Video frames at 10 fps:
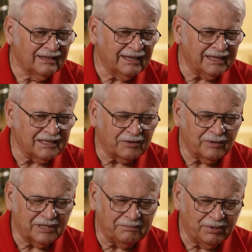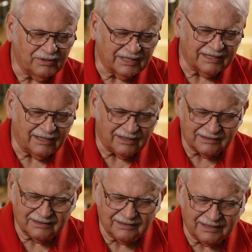and I quickly pulled it
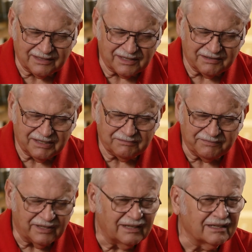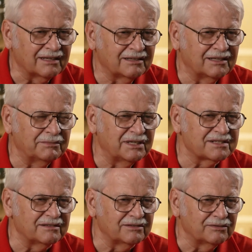out and I had plugged the
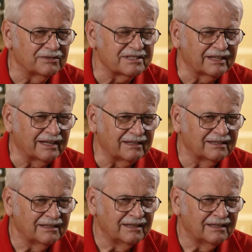muzzle with sand.